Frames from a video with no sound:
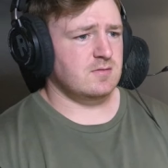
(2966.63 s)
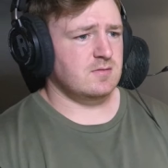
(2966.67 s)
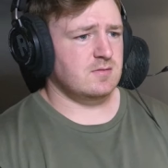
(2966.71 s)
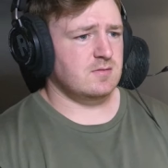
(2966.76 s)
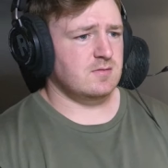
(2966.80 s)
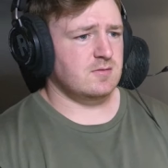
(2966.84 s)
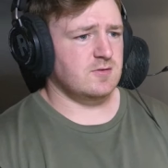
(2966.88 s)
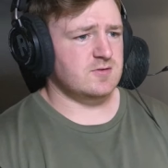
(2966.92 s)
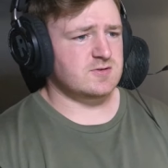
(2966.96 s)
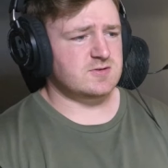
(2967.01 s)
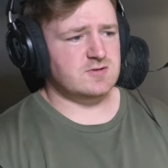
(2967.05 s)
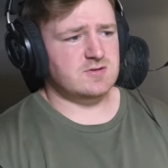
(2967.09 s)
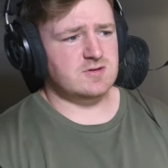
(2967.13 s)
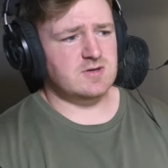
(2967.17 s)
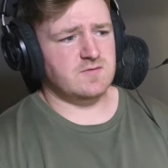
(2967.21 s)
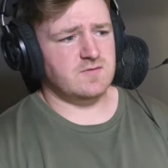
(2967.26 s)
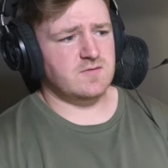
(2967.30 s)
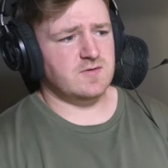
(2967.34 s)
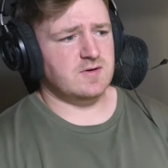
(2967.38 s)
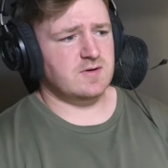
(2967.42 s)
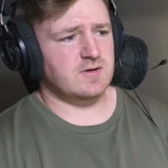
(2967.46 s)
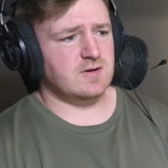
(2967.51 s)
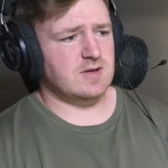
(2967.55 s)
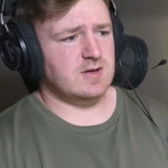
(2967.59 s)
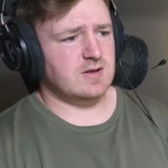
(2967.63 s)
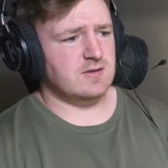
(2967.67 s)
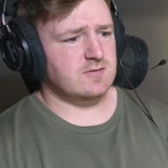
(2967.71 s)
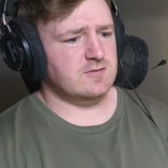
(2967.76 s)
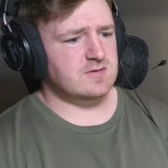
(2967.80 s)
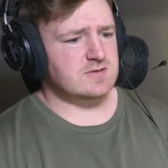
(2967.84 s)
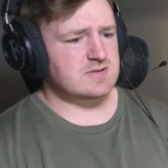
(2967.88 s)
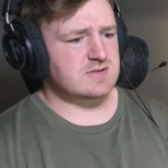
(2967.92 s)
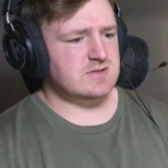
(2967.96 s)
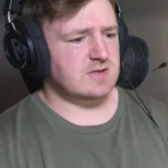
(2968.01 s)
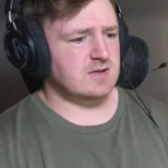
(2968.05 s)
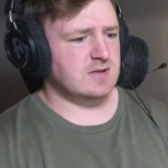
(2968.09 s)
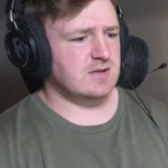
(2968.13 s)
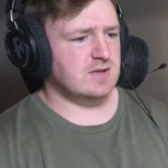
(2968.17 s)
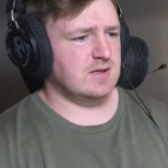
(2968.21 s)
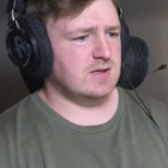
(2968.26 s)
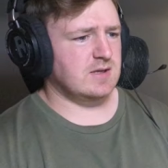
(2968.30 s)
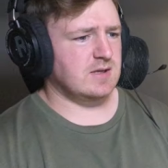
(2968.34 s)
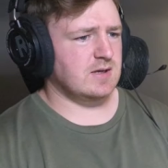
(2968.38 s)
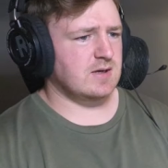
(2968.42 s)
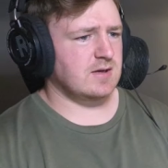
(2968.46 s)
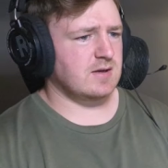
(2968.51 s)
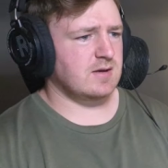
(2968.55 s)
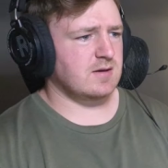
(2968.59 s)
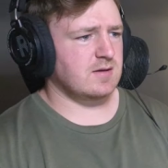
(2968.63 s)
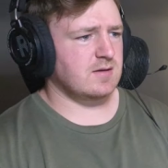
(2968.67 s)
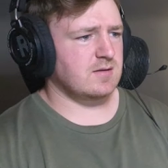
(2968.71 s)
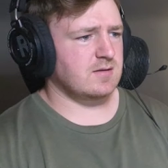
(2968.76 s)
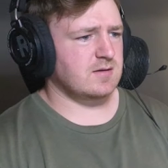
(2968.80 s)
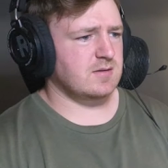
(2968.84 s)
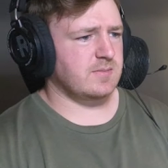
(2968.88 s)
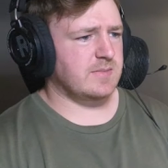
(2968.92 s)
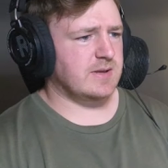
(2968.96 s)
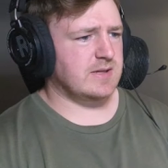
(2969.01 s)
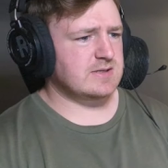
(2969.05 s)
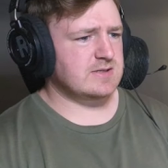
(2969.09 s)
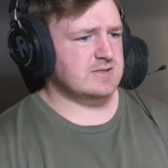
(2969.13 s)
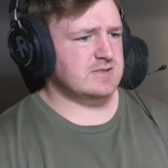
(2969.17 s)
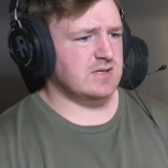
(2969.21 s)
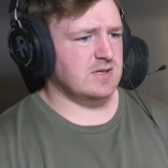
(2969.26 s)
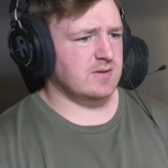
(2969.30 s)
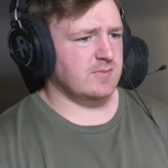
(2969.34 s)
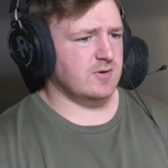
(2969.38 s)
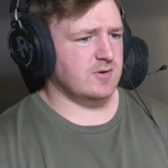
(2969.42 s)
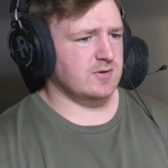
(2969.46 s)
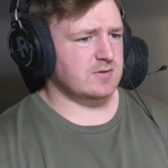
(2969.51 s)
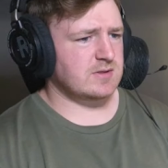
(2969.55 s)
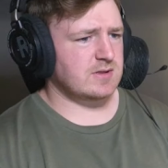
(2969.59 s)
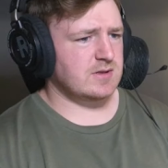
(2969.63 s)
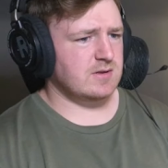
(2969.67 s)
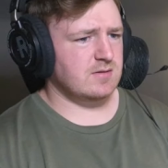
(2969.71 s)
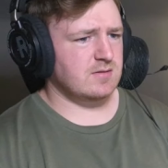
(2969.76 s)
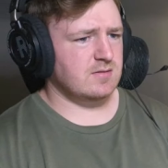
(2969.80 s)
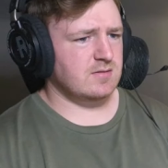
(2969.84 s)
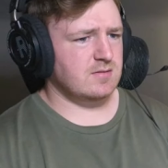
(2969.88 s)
Those are different colors than the men's team, aren't they?